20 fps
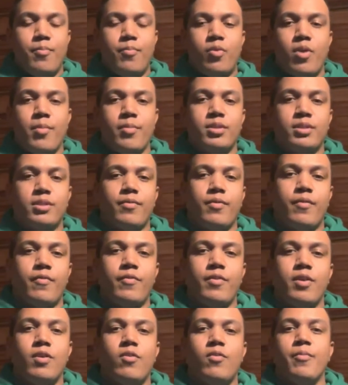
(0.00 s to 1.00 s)
premise of the
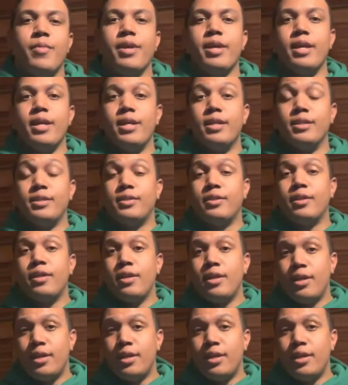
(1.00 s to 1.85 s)
film is